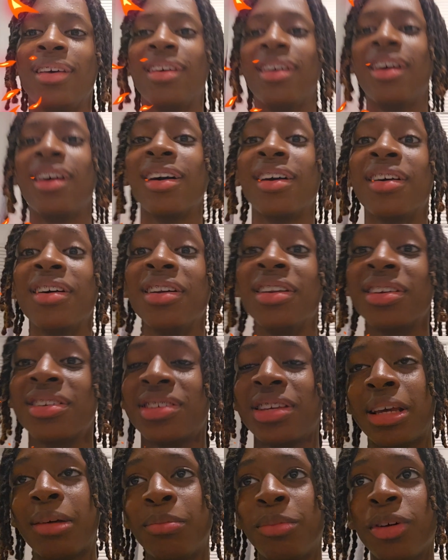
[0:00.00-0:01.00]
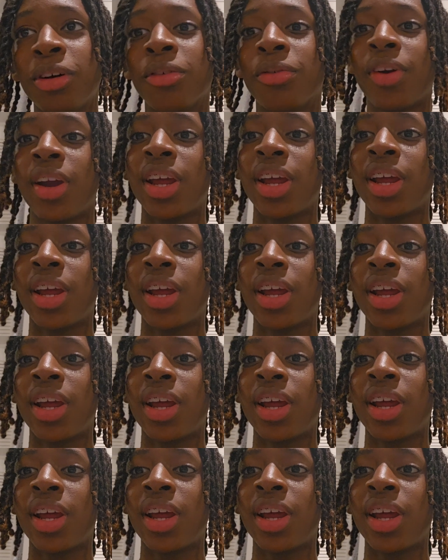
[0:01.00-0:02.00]
A good example of
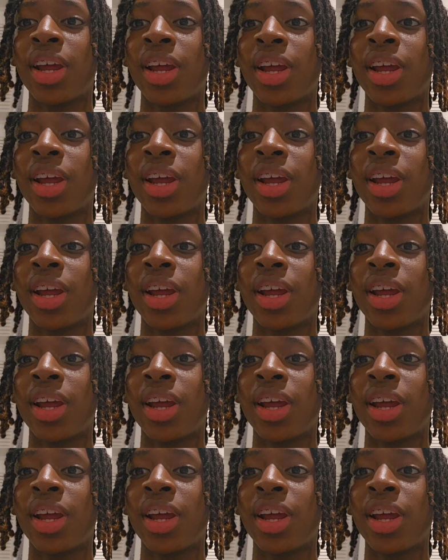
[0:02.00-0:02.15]
radiation